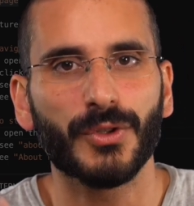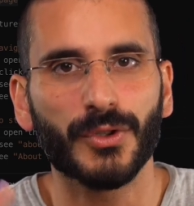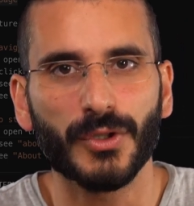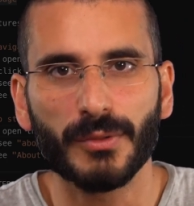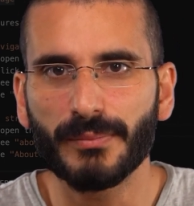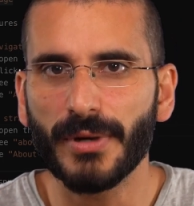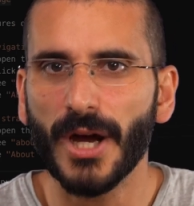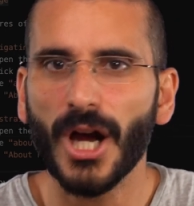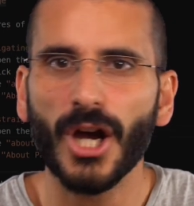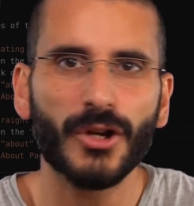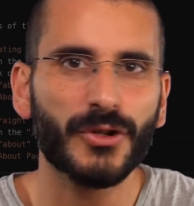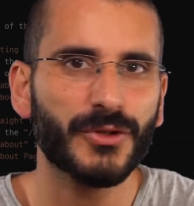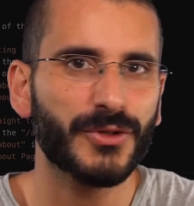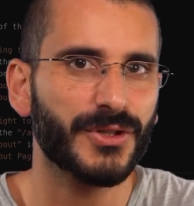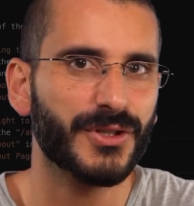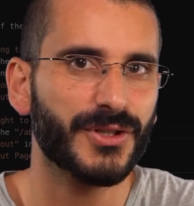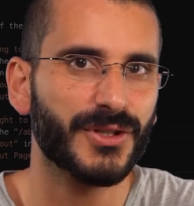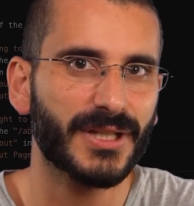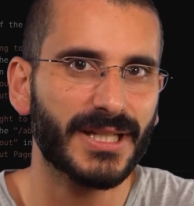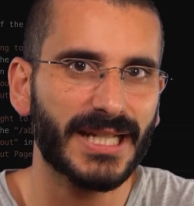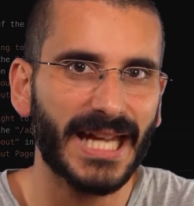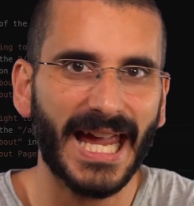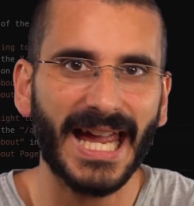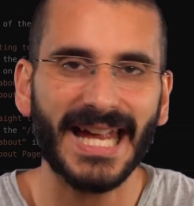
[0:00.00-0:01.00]
Do
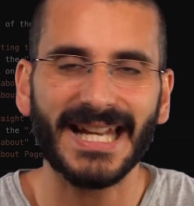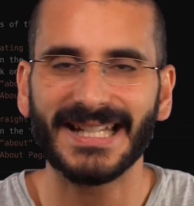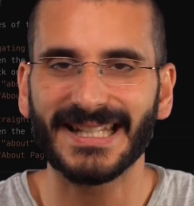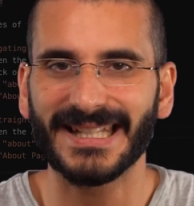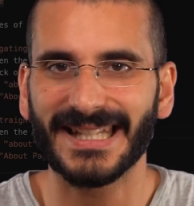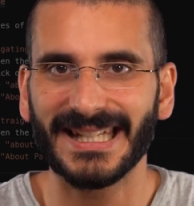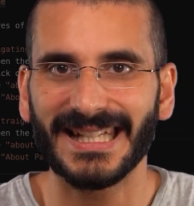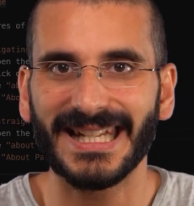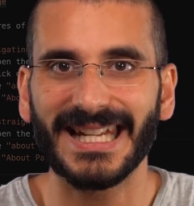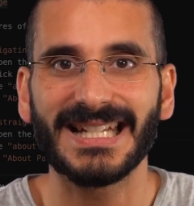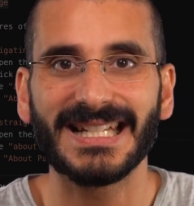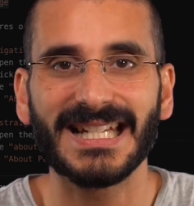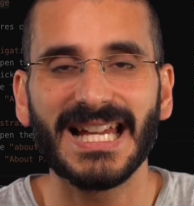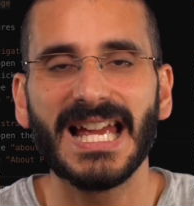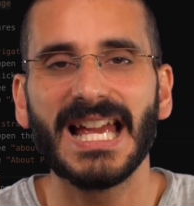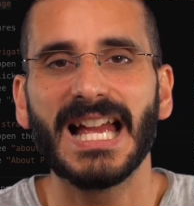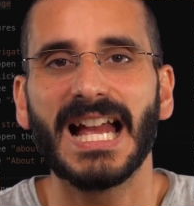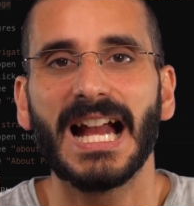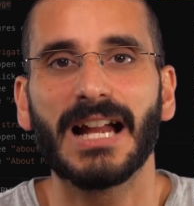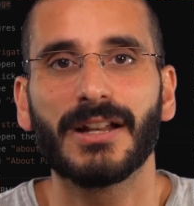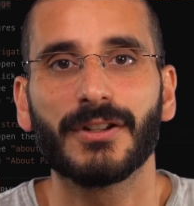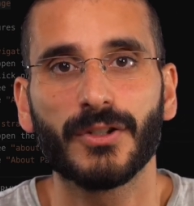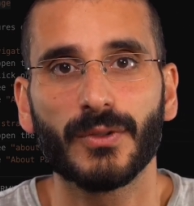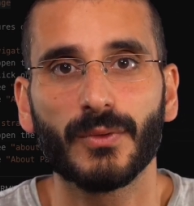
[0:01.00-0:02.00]
post, get, delete,
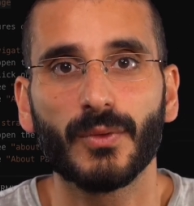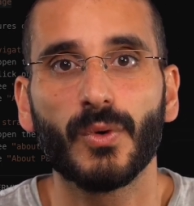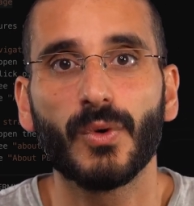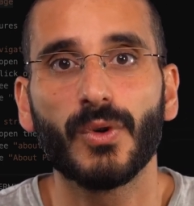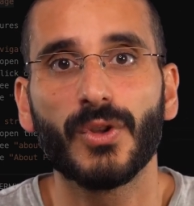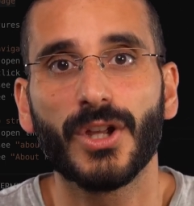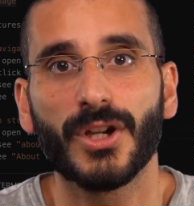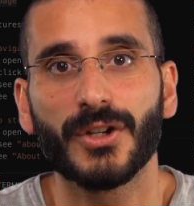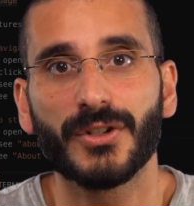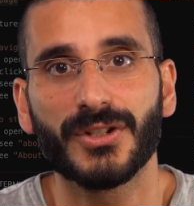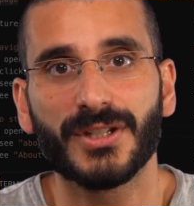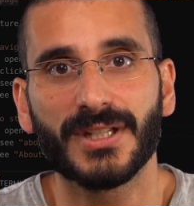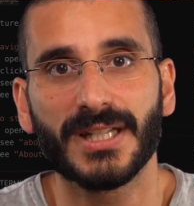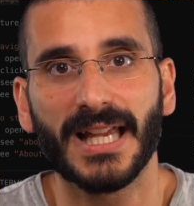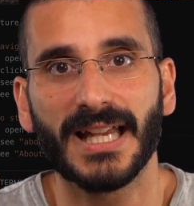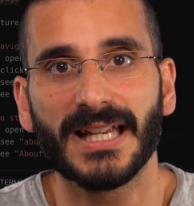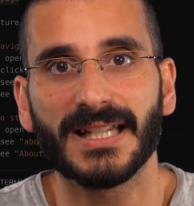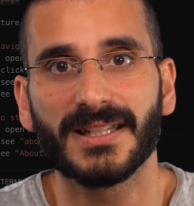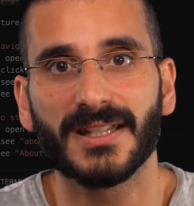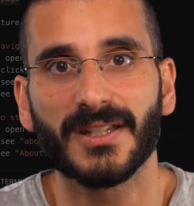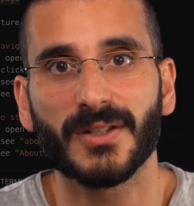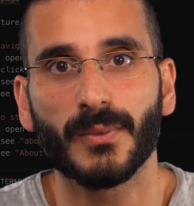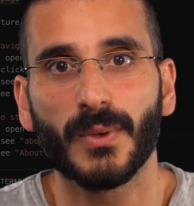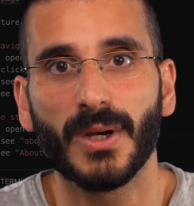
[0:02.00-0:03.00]
and do all those
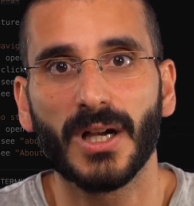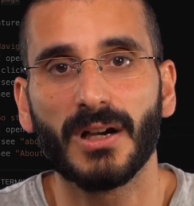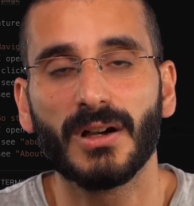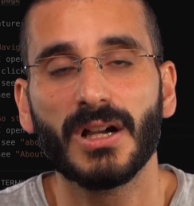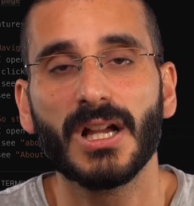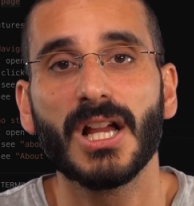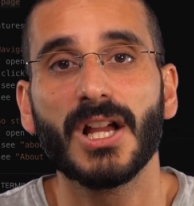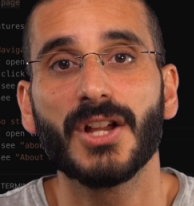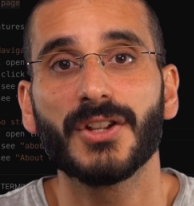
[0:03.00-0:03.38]
tests as well.